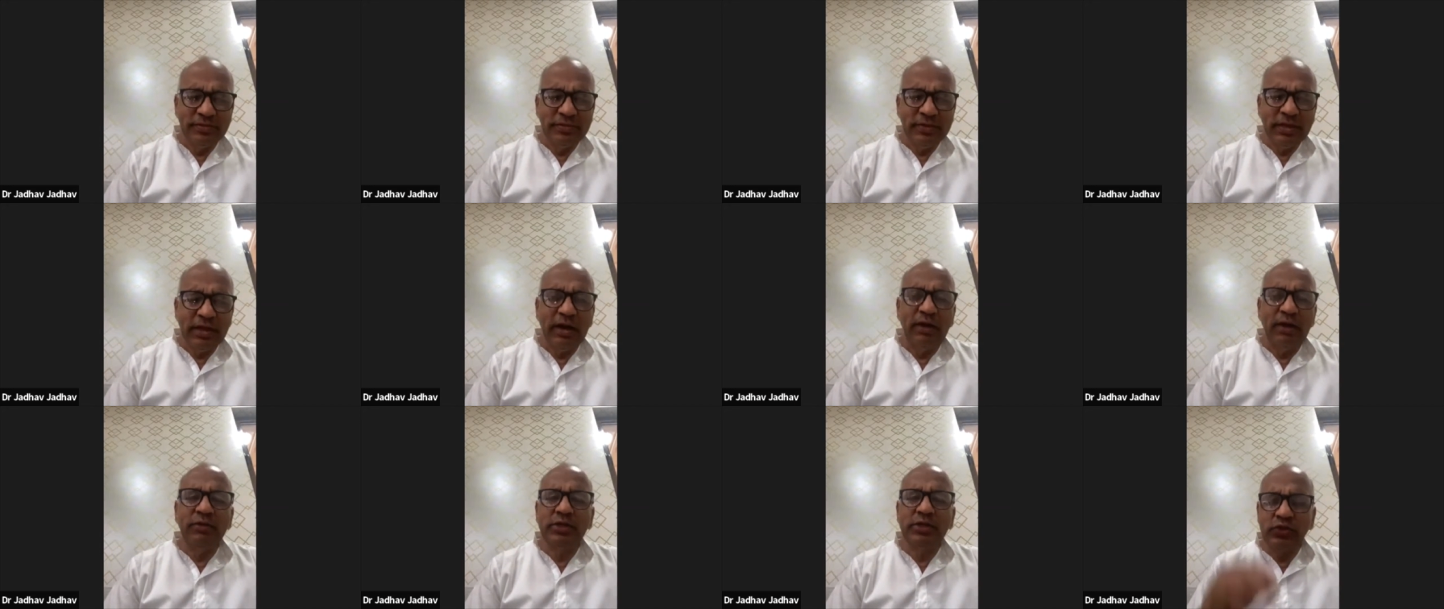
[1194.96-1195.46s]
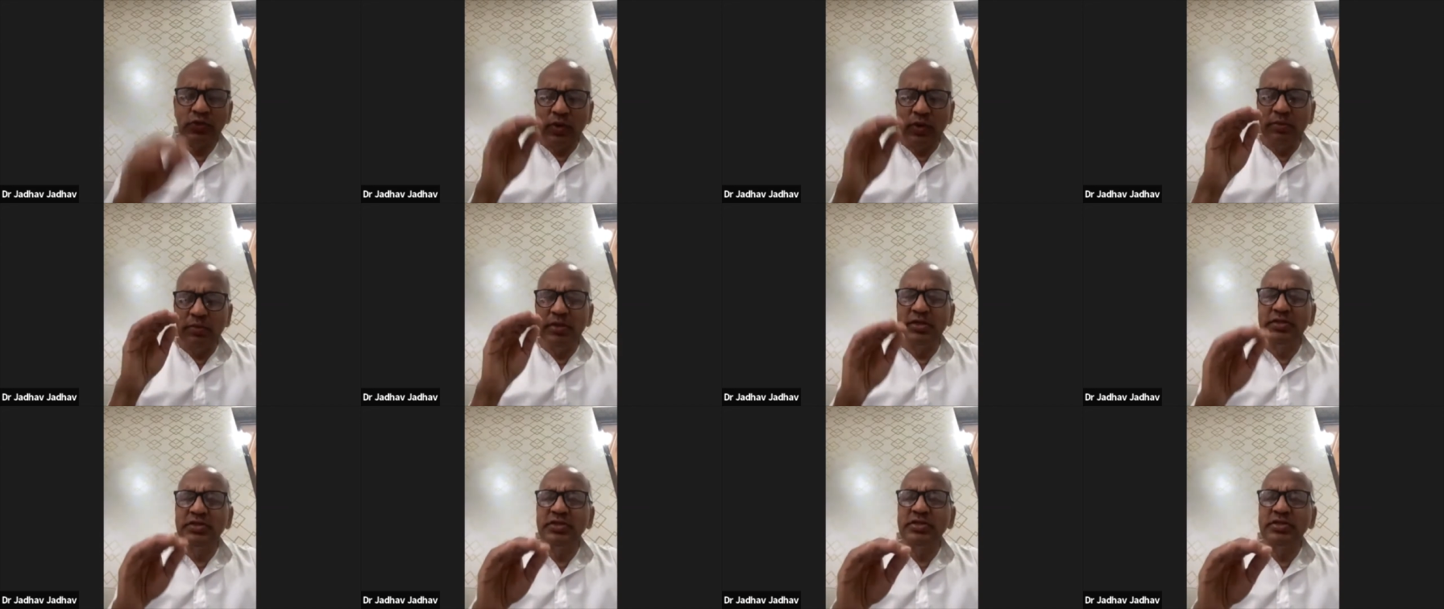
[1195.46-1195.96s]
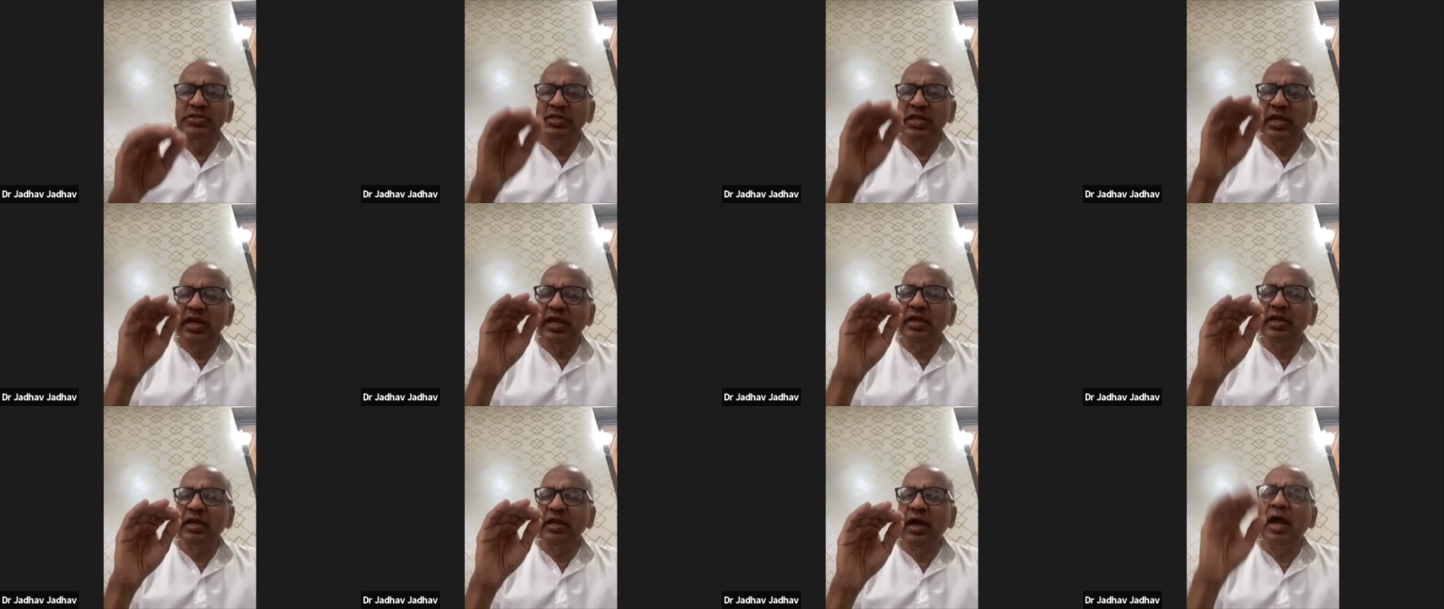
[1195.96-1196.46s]
Our Swamiji
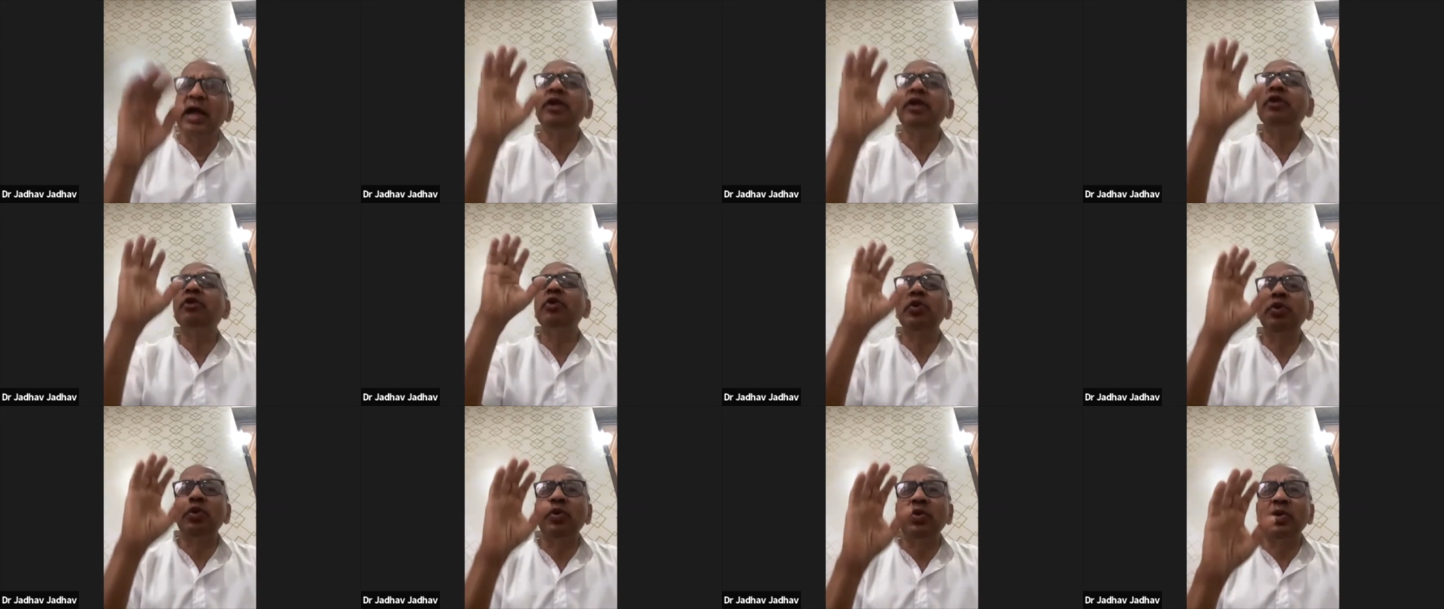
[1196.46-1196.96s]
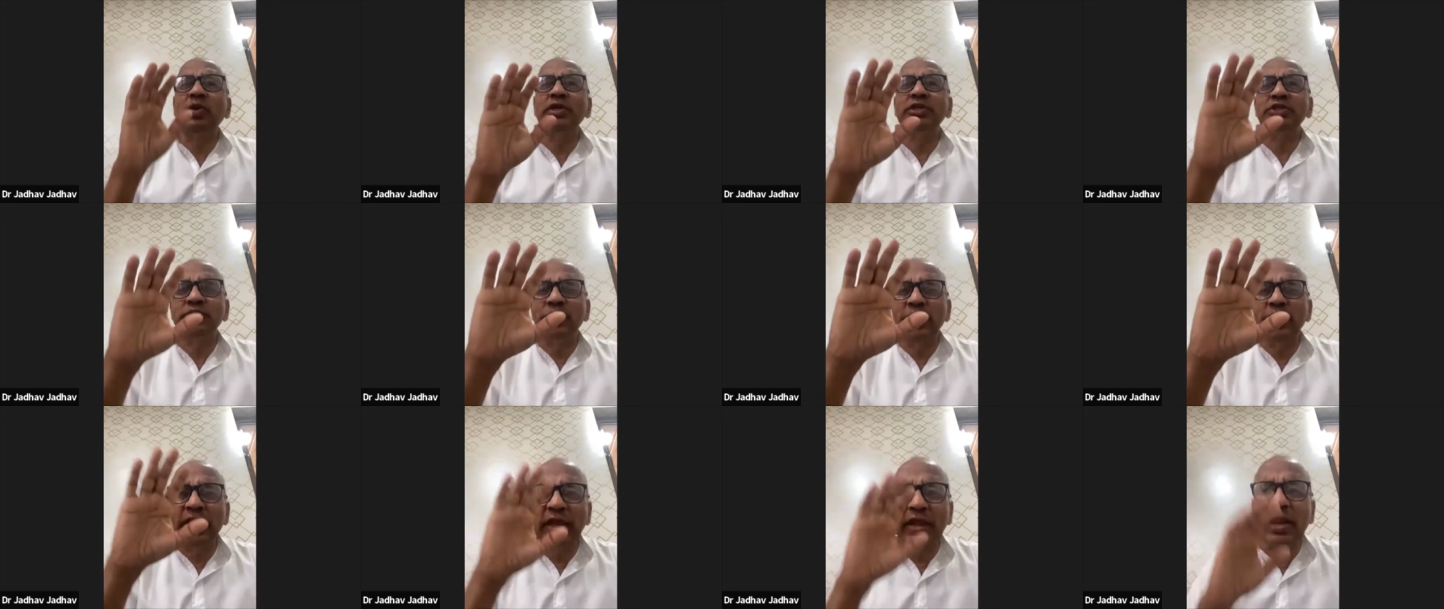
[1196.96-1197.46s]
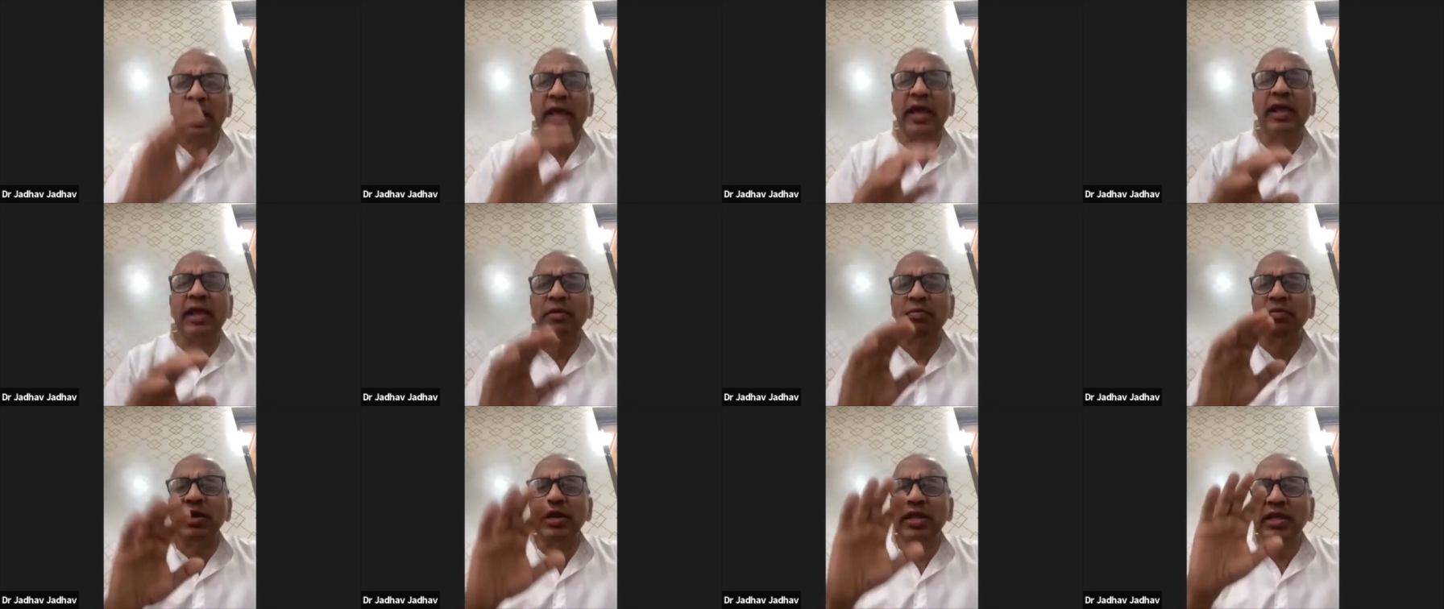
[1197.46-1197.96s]
saying, I don't know is very
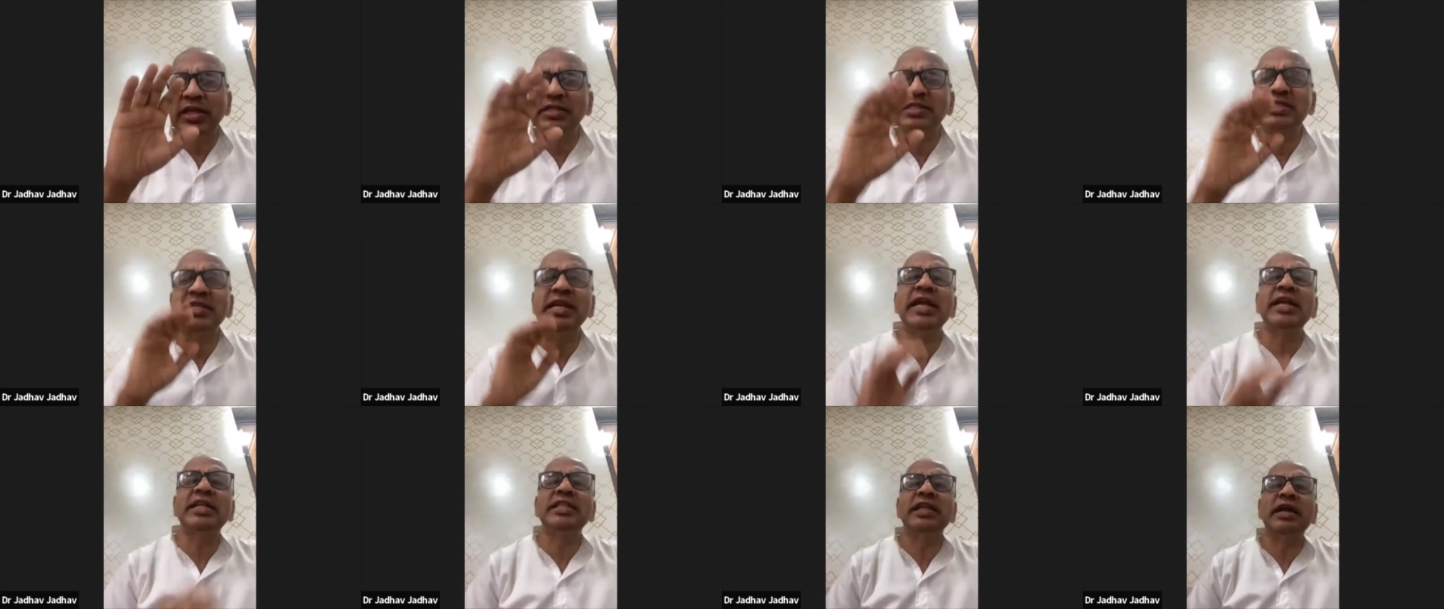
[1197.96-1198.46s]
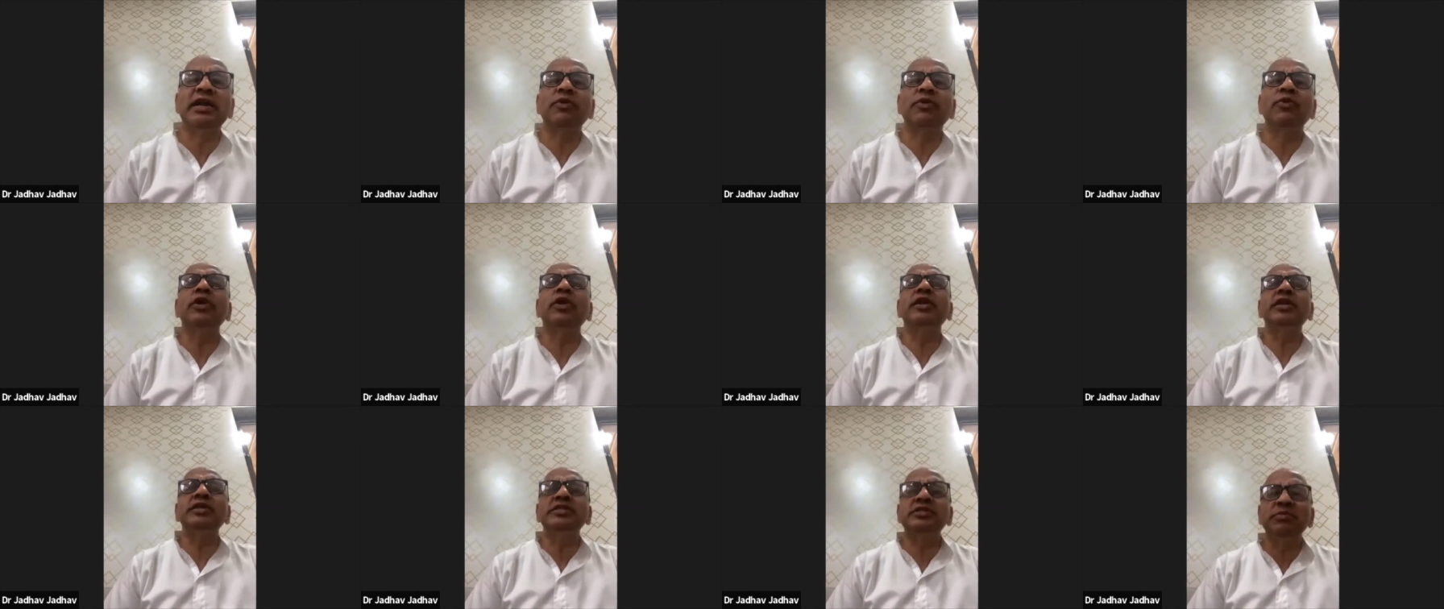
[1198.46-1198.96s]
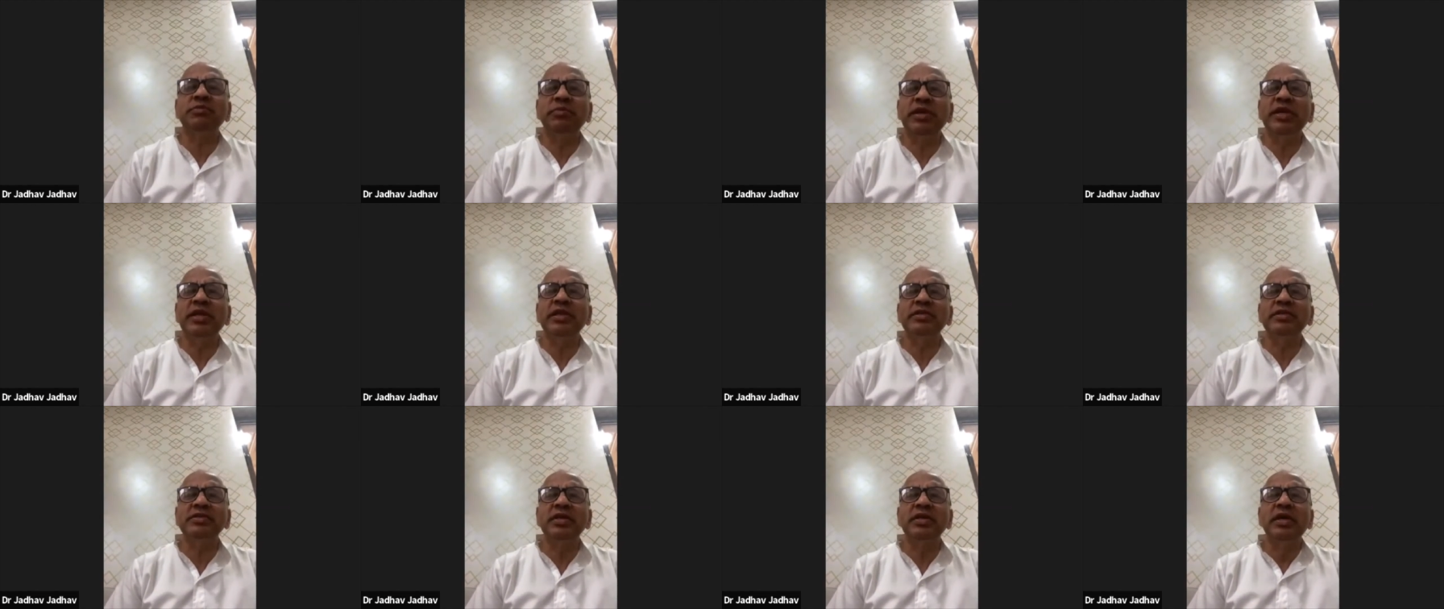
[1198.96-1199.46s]
rare. But he said that. What this
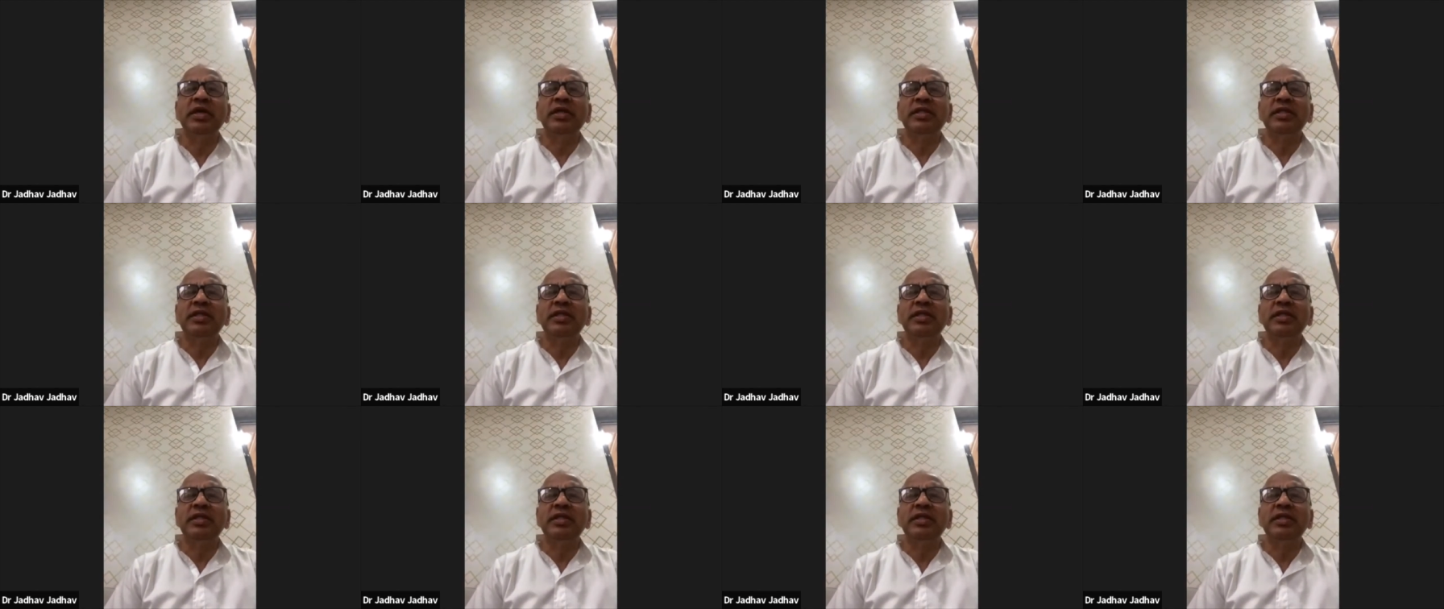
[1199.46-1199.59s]
means?